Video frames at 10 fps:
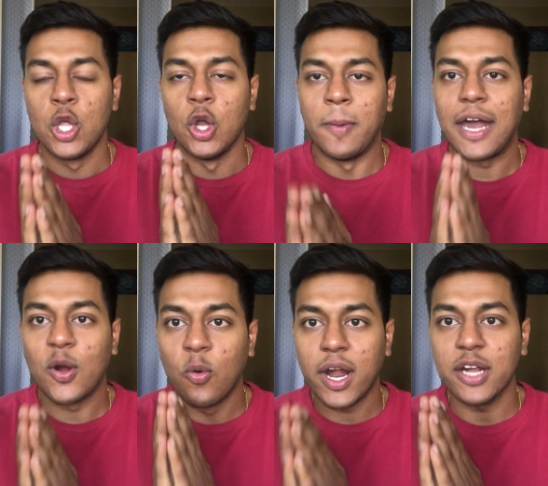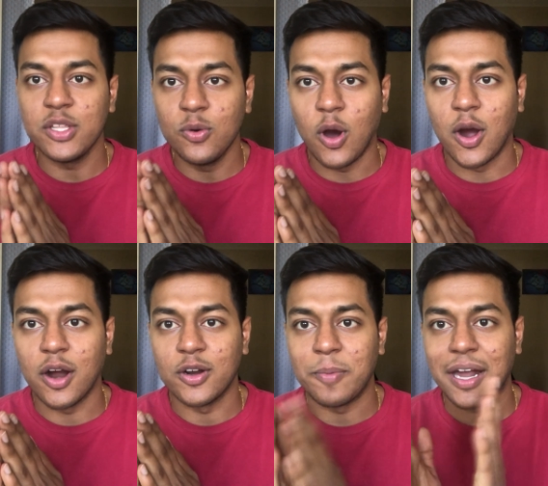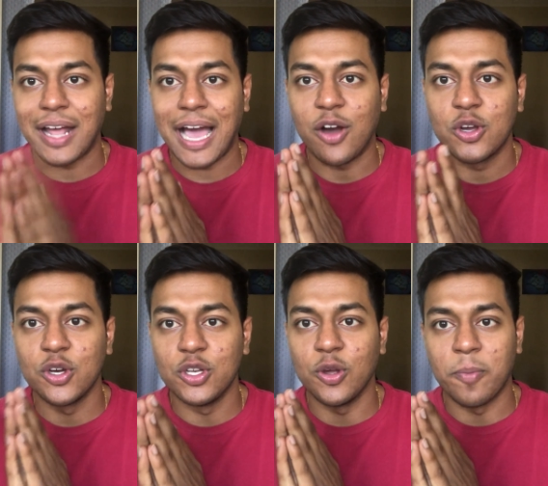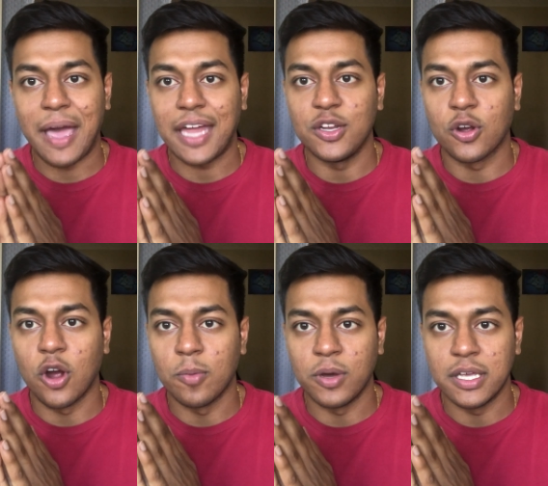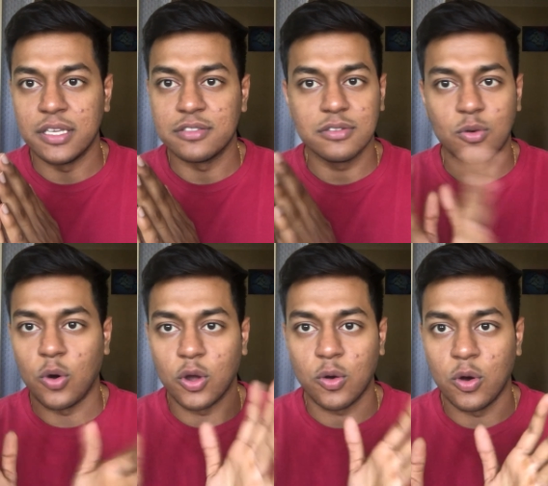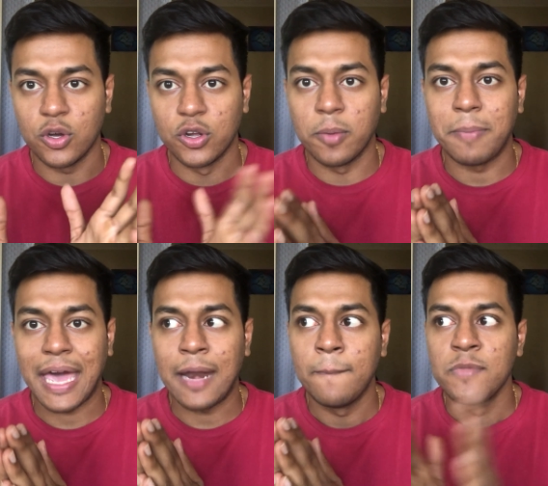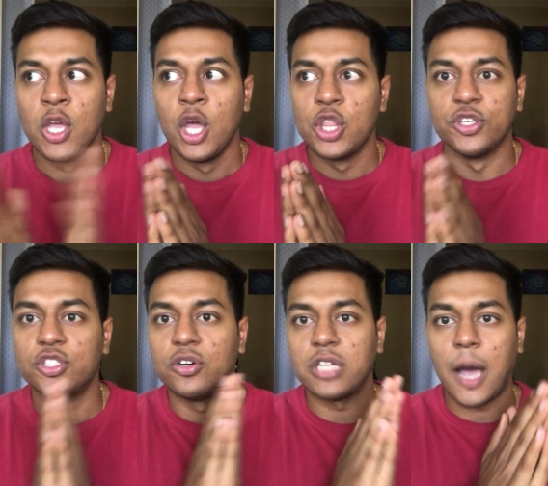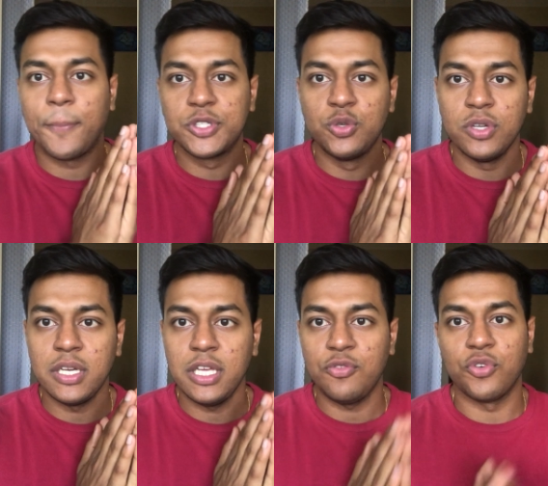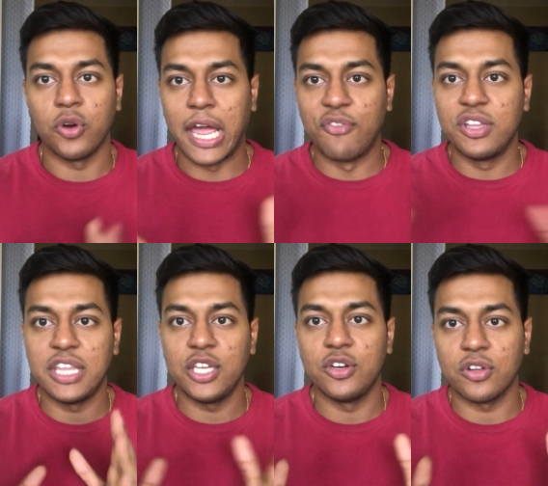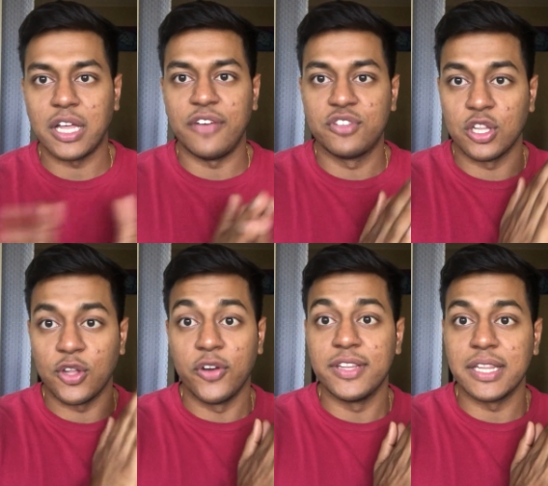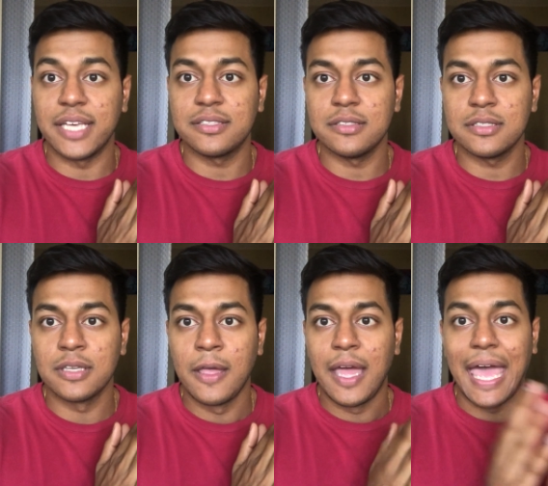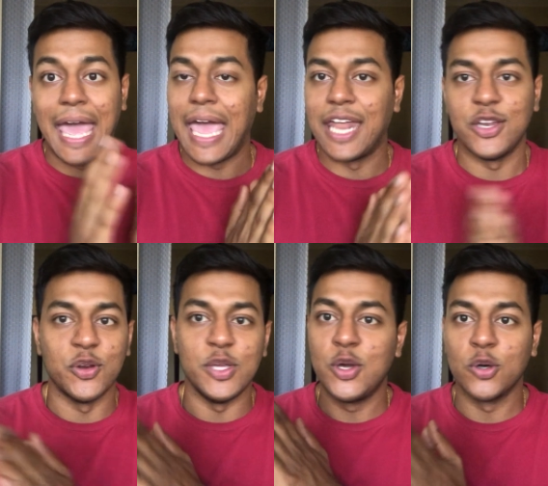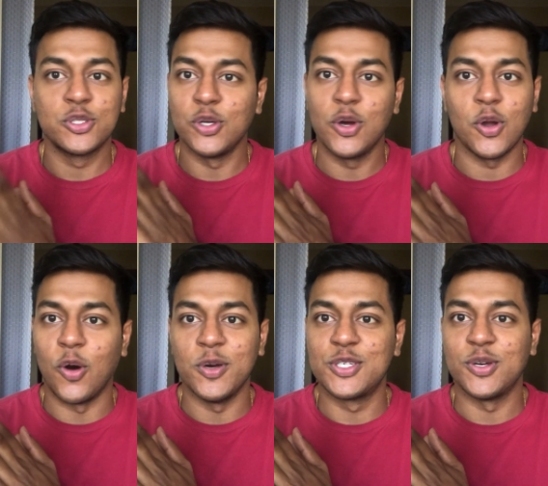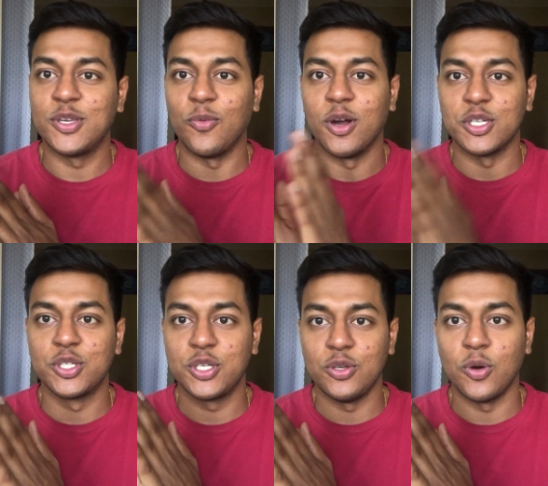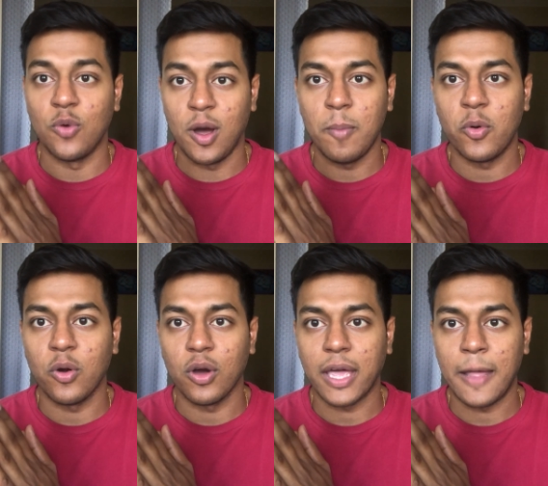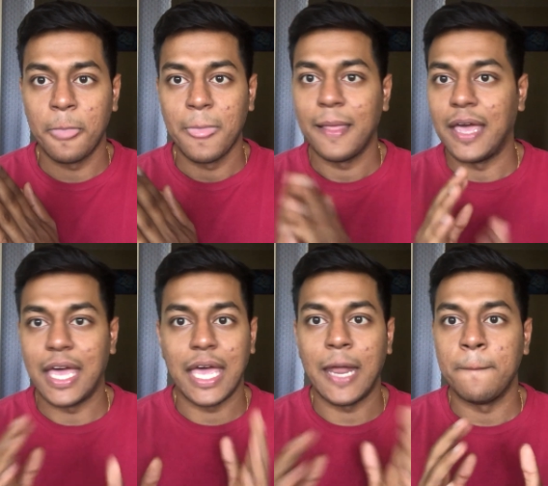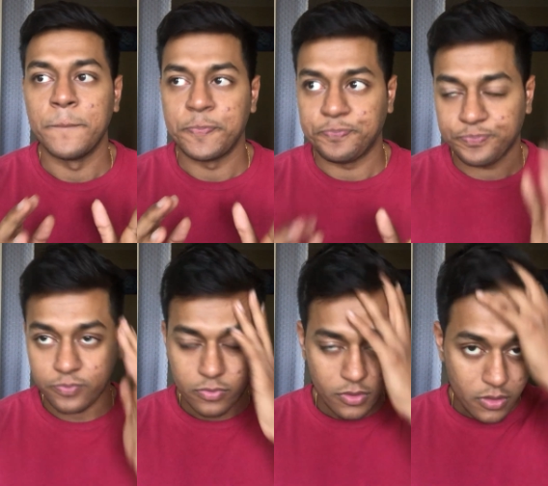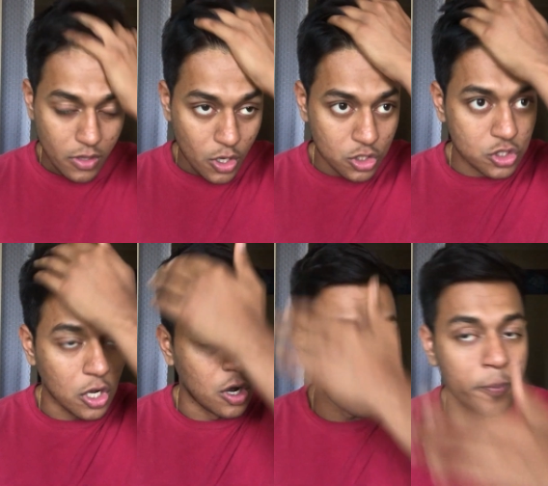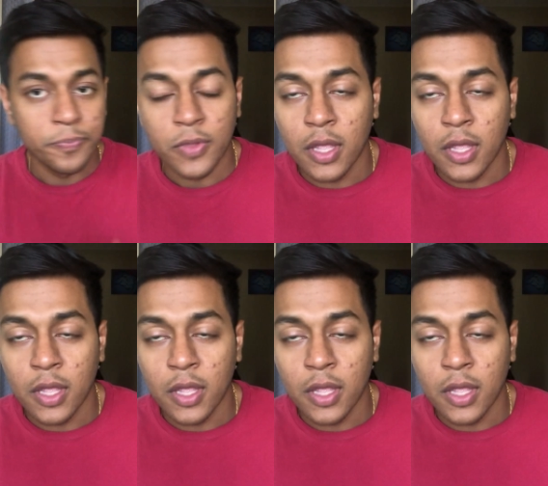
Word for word: no matter where you are, no matter how good or bad your karma is, quote unquote, good and bad, there's still an opportunity for everything in your life to learn the lessons, and your ego is still gonna always trick, wanna trick you to want more, okay? And so,